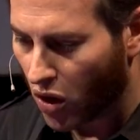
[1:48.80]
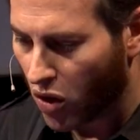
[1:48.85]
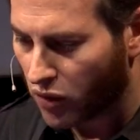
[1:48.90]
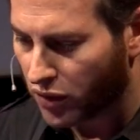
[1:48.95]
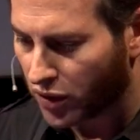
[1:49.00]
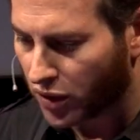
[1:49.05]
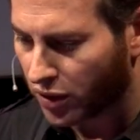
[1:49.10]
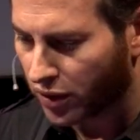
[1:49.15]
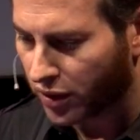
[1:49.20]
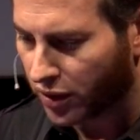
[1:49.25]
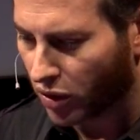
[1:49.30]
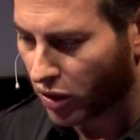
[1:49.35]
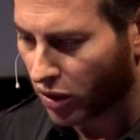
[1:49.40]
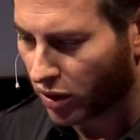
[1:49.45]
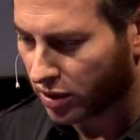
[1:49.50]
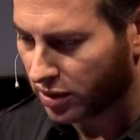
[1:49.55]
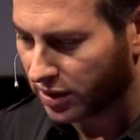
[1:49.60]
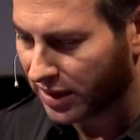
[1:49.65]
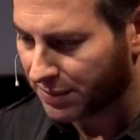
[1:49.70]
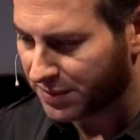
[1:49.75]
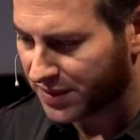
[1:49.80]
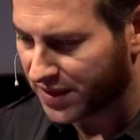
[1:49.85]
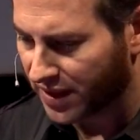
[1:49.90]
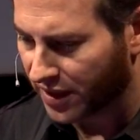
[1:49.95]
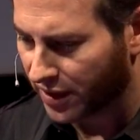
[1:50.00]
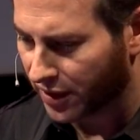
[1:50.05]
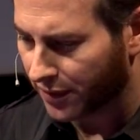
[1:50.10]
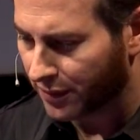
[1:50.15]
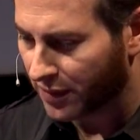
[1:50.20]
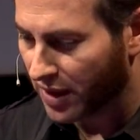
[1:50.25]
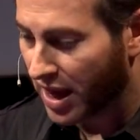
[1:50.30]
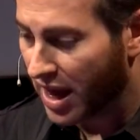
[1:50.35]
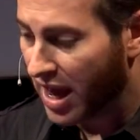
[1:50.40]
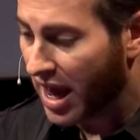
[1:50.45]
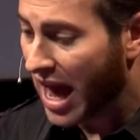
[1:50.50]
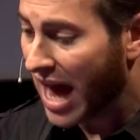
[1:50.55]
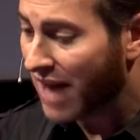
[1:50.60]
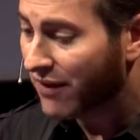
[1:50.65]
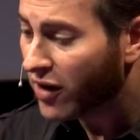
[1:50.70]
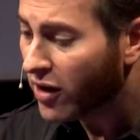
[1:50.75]
over your clips here
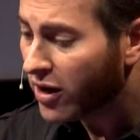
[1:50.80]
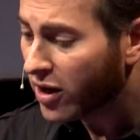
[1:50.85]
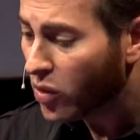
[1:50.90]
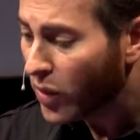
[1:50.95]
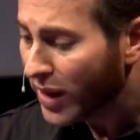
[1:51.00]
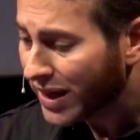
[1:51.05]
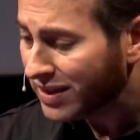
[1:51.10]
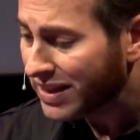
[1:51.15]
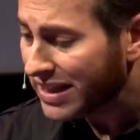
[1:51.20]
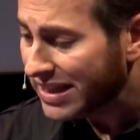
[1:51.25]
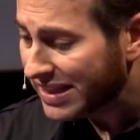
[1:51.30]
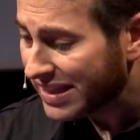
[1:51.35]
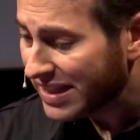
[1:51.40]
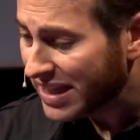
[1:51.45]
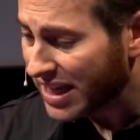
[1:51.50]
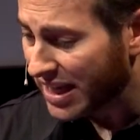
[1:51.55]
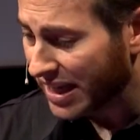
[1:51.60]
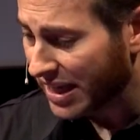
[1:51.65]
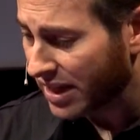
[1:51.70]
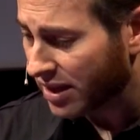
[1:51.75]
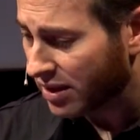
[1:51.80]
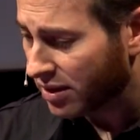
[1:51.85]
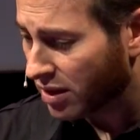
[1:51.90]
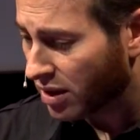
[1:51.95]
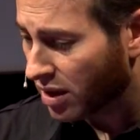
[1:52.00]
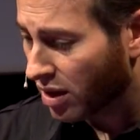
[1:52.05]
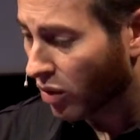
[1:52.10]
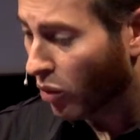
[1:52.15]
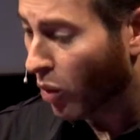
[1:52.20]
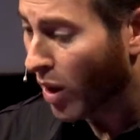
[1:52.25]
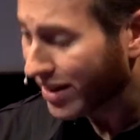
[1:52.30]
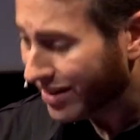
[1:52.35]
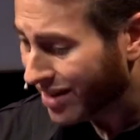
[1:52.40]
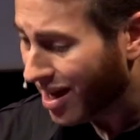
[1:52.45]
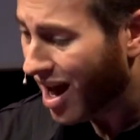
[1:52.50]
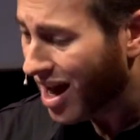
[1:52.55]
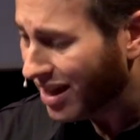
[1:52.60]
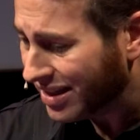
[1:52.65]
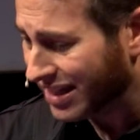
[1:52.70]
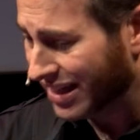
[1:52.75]
and very quickly see what
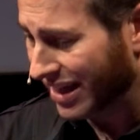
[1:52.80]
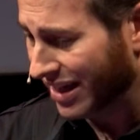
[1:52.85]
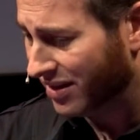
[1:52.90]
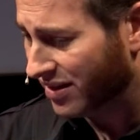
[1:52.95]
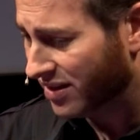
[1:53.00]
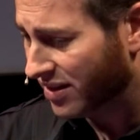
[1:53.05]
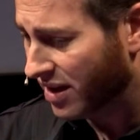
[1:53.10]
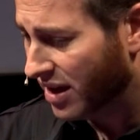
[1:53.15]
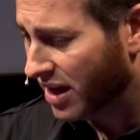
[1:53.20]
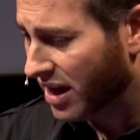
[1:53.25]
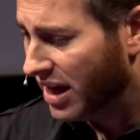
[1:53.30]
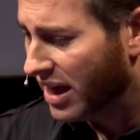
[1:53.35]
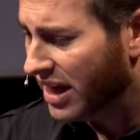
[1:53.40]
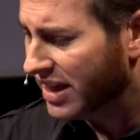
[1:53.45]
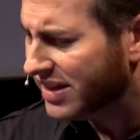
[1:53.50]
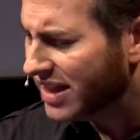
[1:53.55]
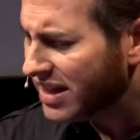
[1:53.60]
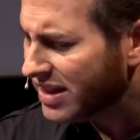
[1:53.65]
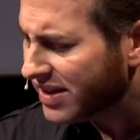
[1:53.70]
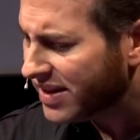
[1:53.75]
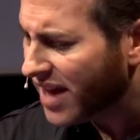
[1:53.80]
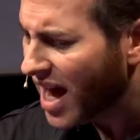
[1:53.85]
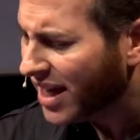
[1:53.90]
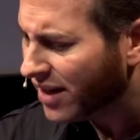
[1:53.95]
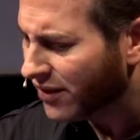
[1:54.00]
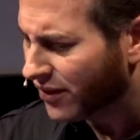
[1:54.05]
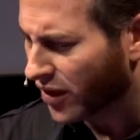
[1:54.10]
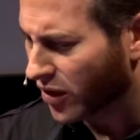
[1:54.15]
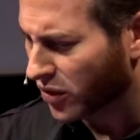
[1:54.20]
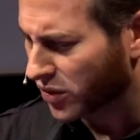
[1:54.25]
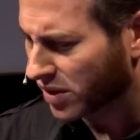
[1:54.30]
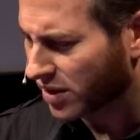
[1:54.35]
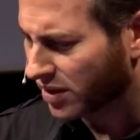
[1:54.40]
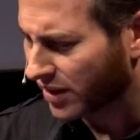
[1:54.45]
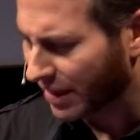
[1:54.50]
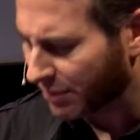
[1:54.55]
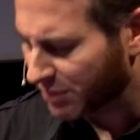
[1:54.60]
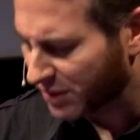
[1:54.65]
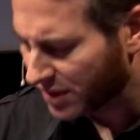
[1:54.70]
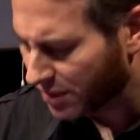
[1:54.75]
content is inside of those
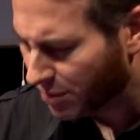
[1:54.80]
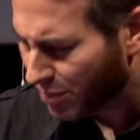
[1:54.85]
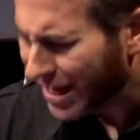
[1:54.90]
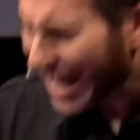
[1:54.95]
clips.